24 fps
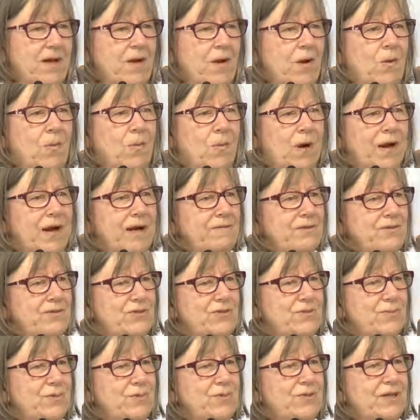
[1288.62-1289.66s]
why haven't
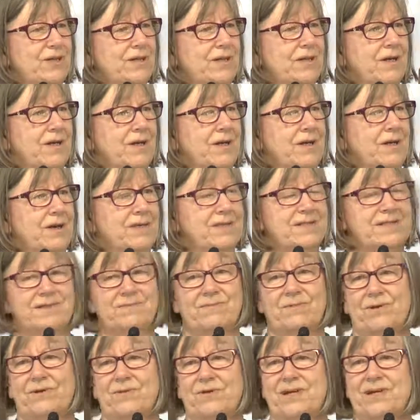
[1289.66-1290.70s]
you put some
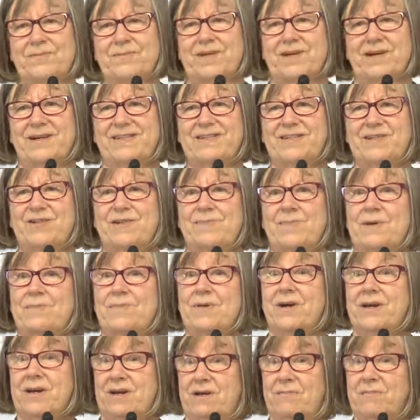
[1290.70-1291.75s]
cream and ice cream?
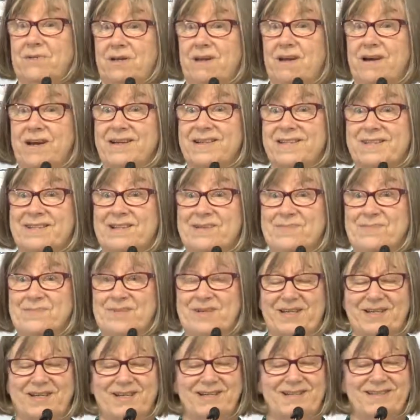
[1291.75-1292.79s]
I would like some,
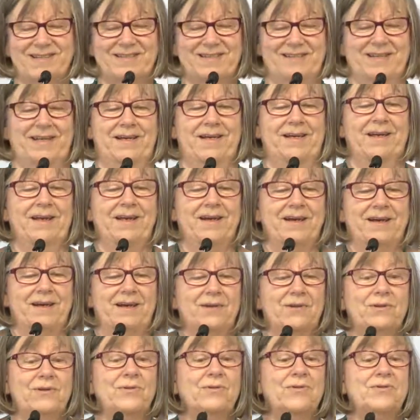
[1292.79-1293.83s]
please.
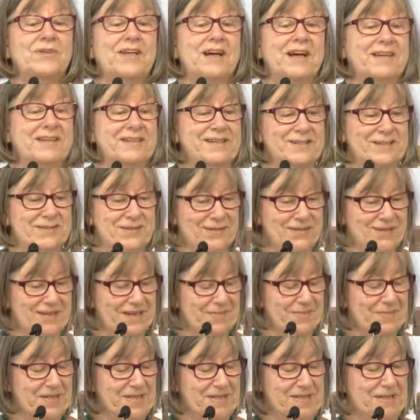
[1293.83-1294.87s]
He looked down his nose at
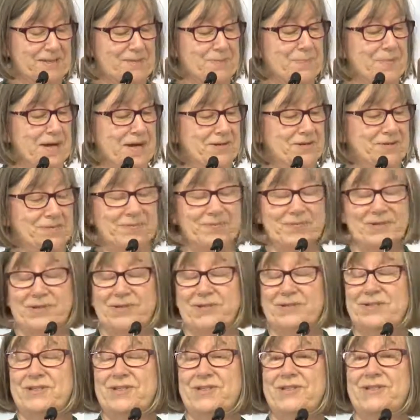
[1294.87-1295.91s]
me and said, Madam,
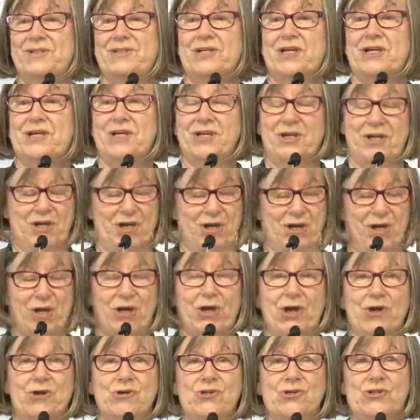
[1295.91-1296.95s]
this is a
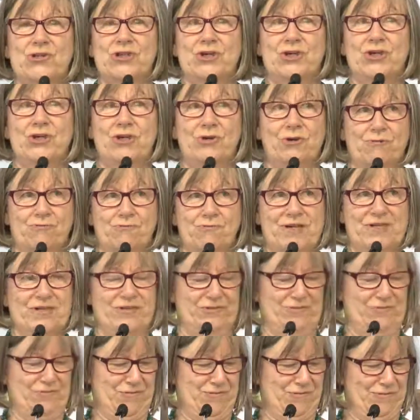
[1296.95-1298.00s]
kosher
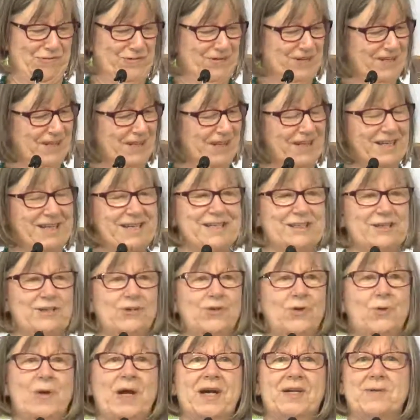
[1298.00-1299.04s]
restaurant. He said,
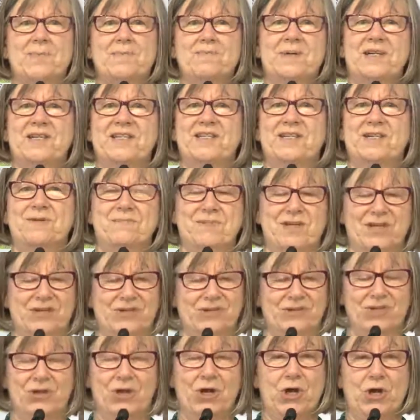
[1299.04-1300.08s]
you had a meaty
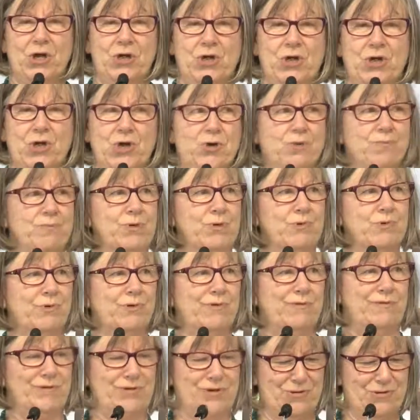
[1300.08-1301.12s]
meal, no milk
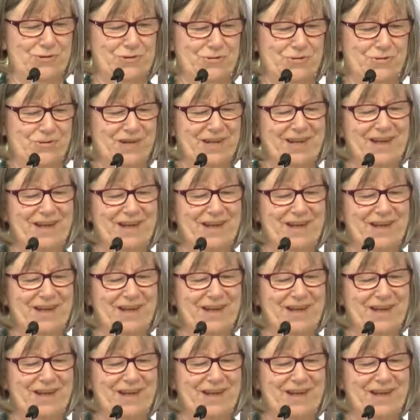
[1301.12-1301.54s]
for you.